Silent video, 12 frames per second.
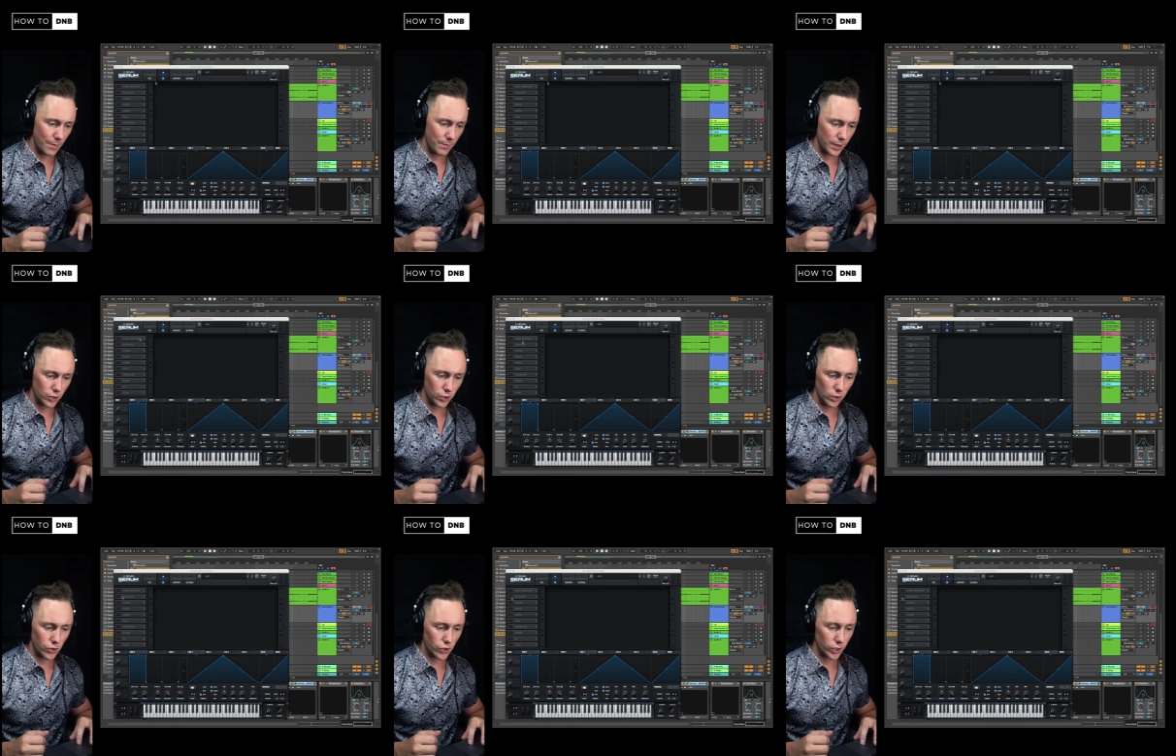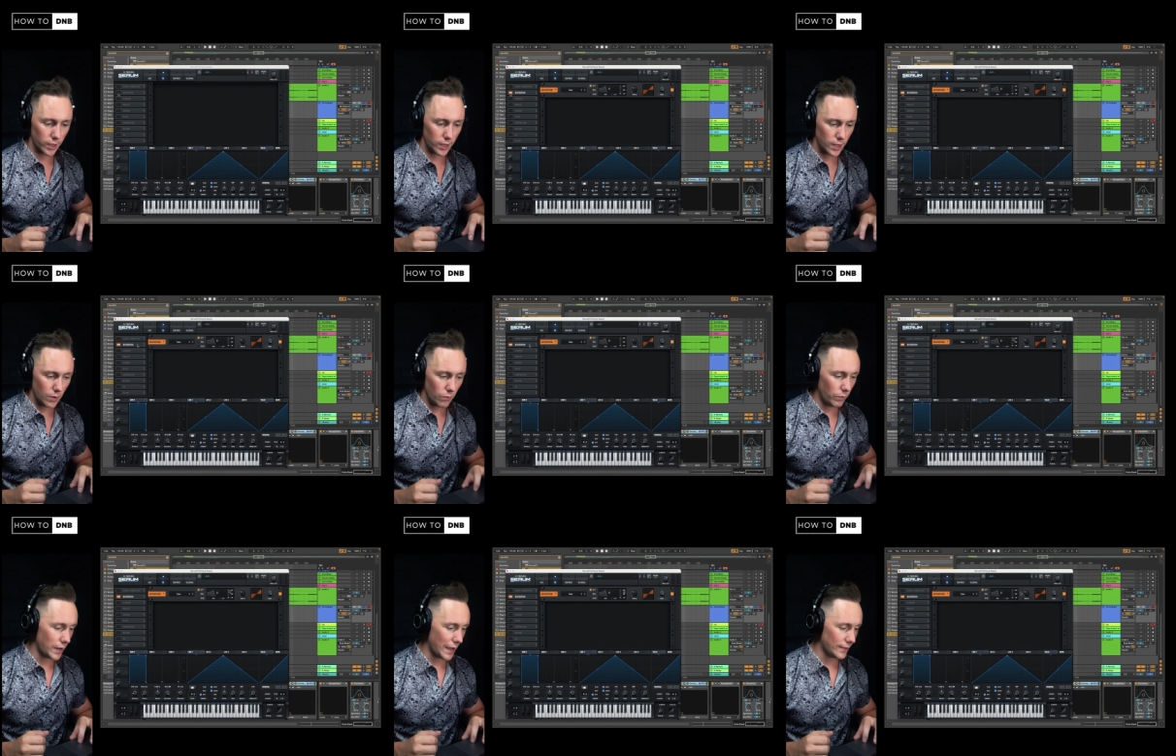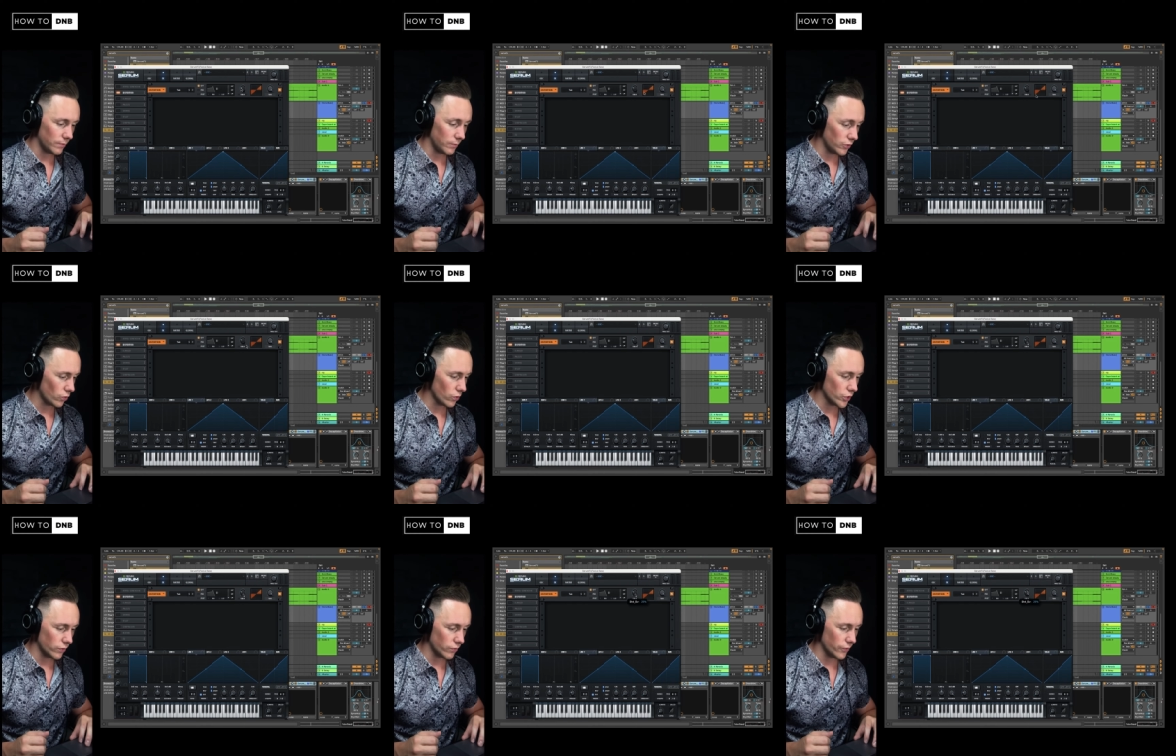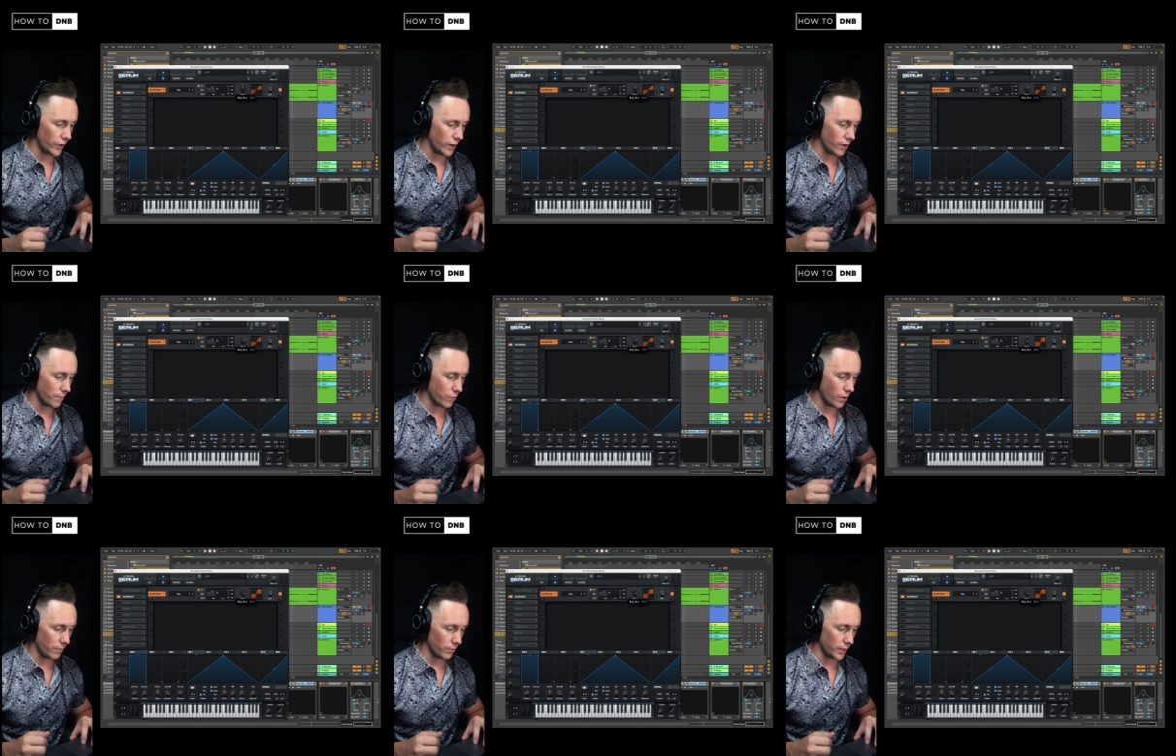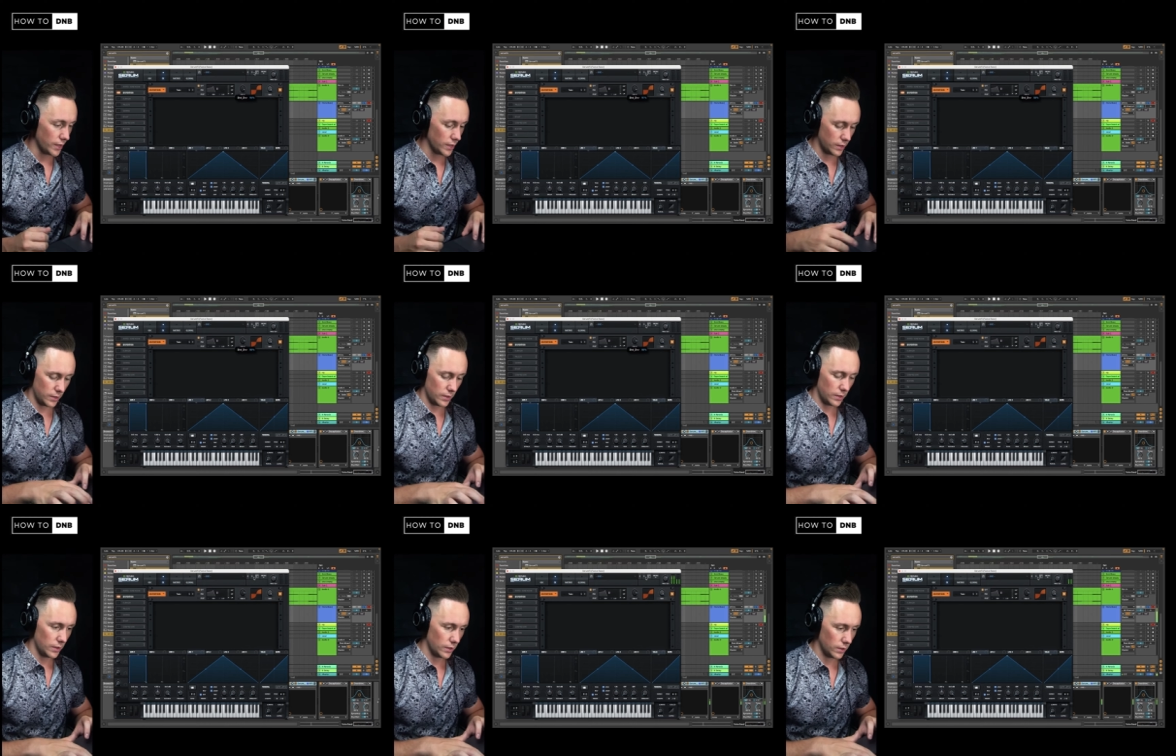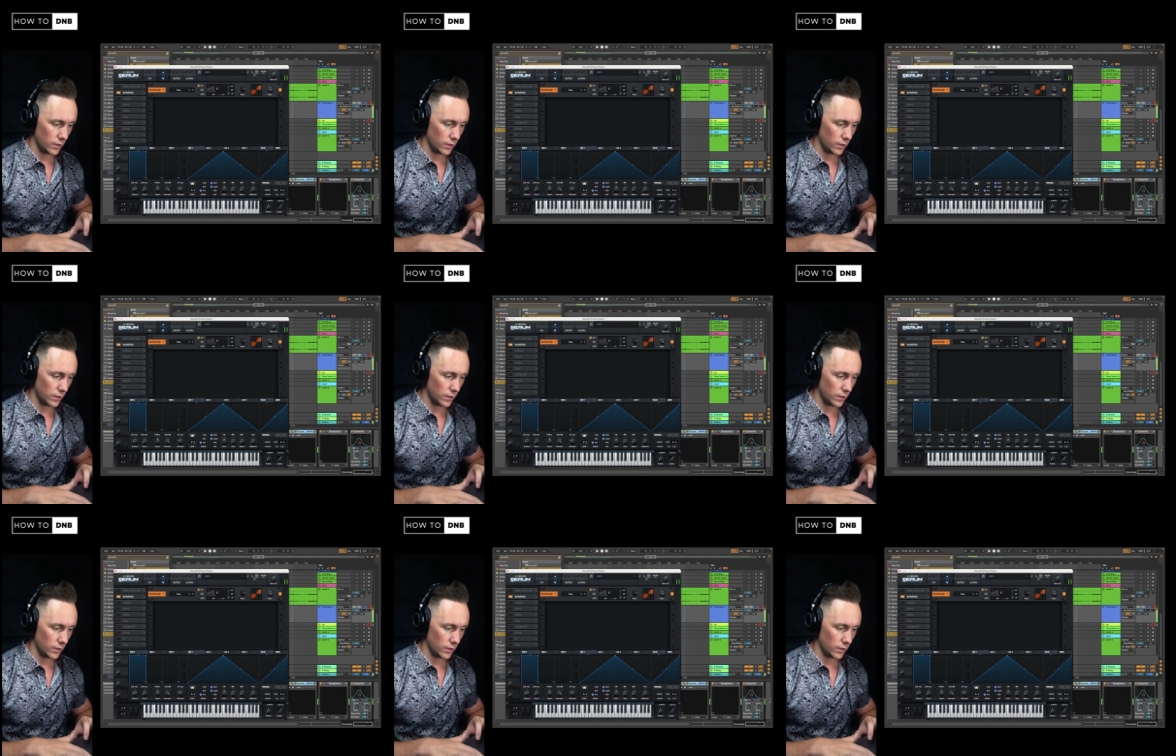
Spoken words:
Because usually we would add some distortion through Serum probably. You